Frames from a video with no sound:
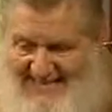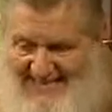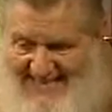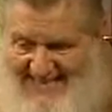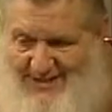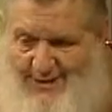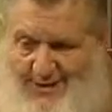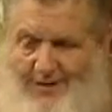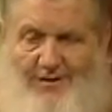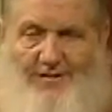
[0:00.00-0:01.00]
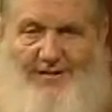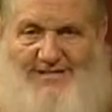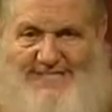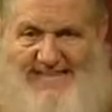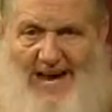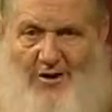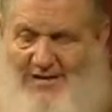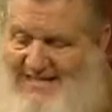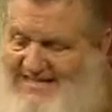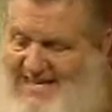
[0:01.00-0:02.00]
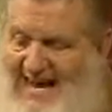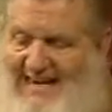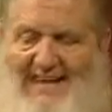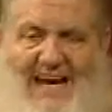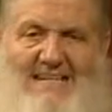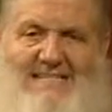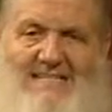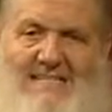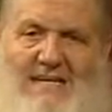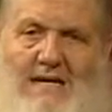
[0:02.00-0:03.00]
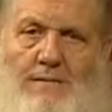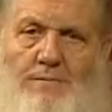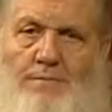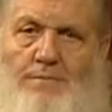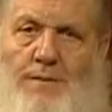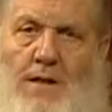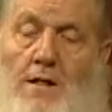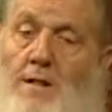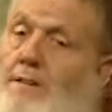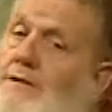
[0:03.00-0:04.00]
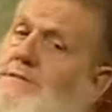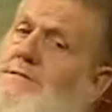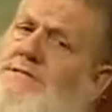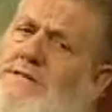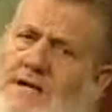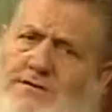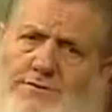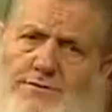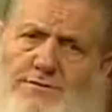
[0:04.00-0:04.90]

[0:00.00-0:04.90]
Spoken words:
hear the sound exactly as it came. This is not true